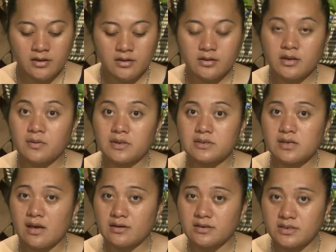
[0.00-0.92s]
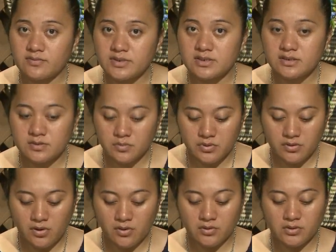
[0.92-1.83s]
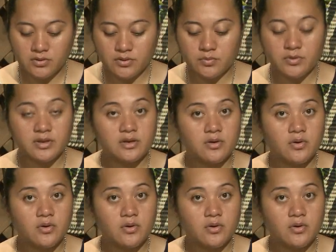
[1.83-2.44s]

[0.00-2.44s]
New Year's activities will conclude with an